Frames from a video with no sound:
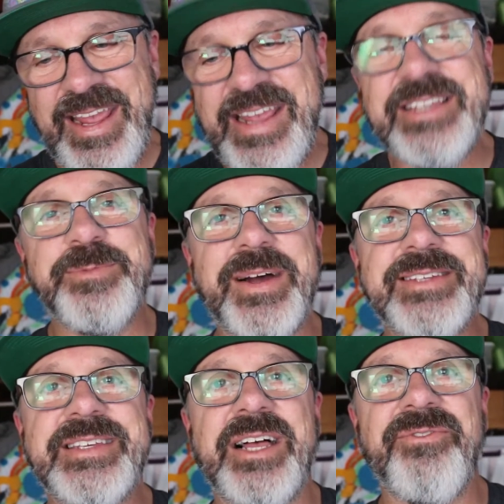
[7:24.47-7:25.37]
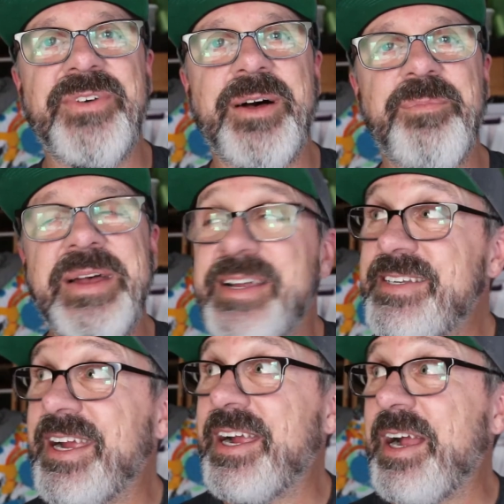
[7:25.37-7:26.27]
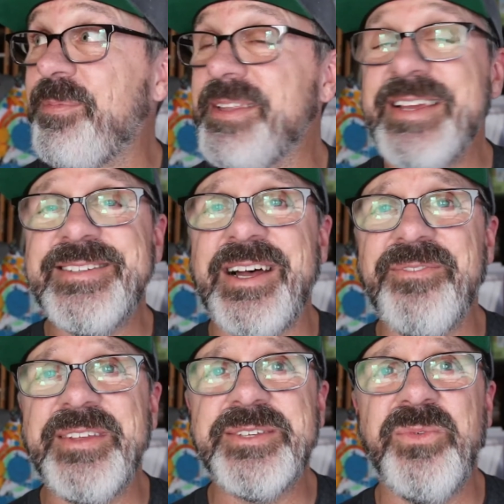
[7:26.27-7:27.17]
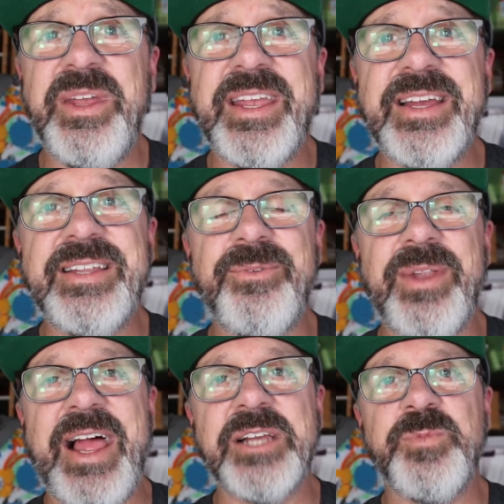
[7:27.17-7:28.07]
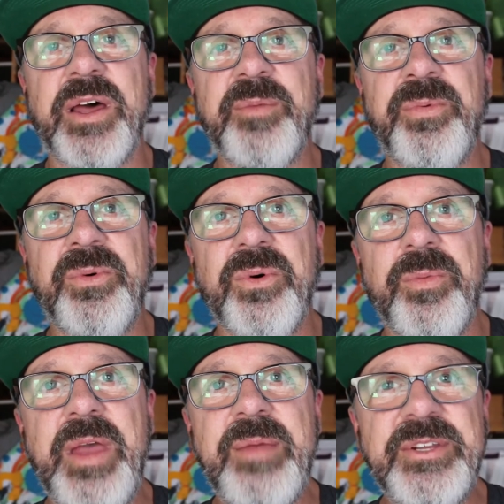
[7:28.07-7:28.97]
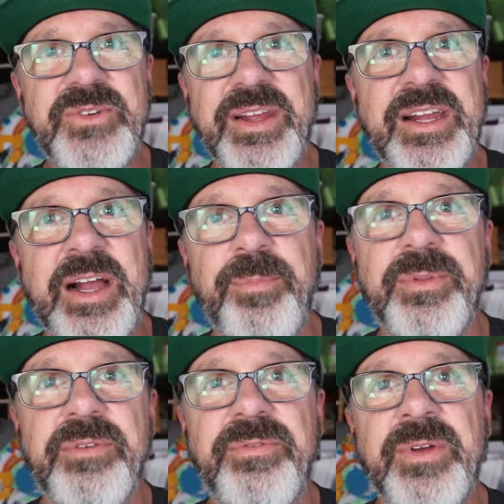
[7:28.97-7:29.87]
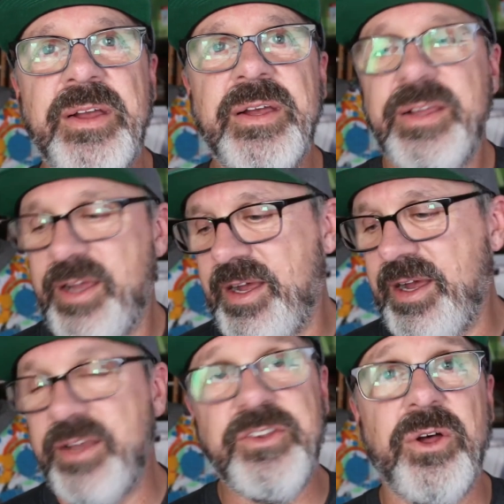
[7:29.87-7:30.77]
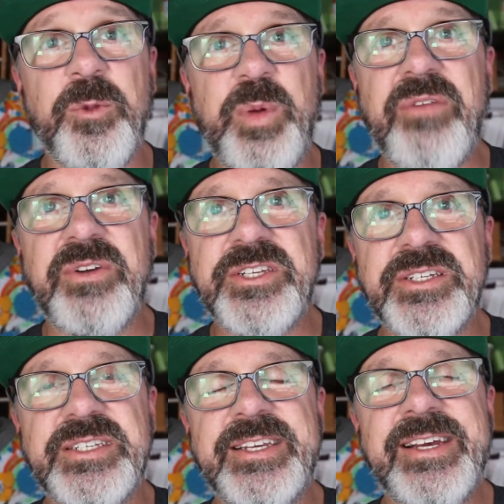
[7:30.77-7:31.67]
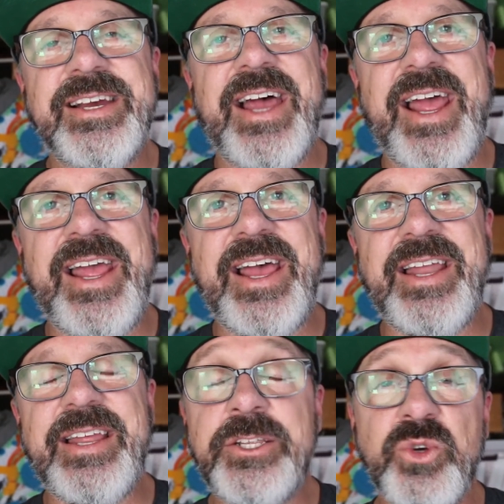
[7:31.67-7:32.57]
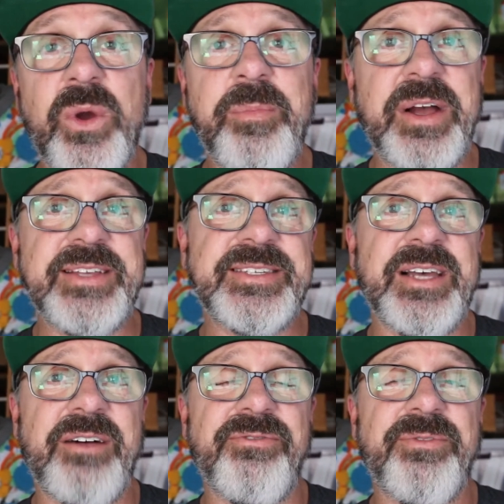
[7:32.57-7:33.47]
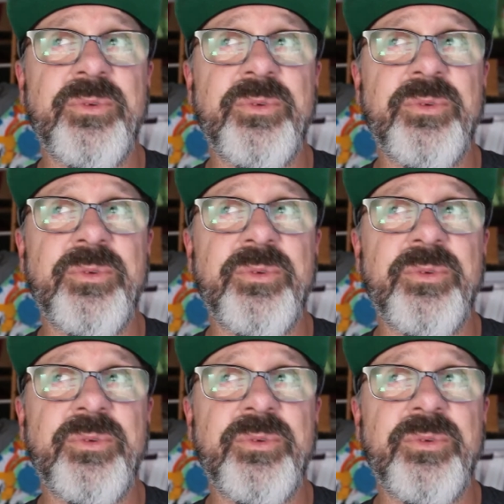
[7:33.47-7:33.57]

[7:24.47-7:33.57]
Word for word: ease myself up, take a couple days off this weekend, relax by the pool, maybe drink a couple of adult beverages, and enjoy myself.